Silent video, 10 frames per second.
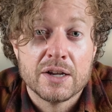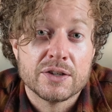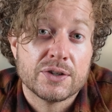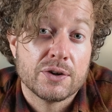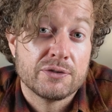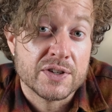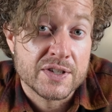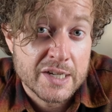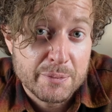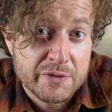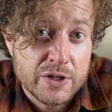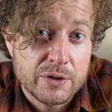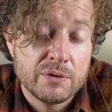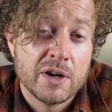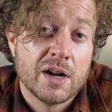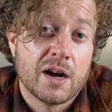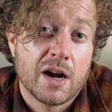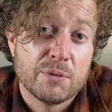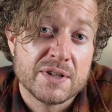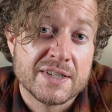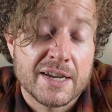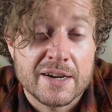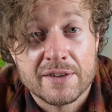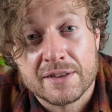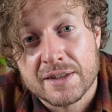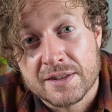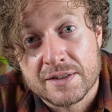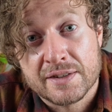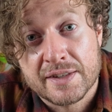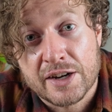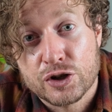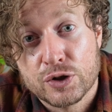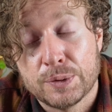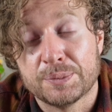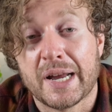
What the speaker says: So for some of you, I would say that this is essential.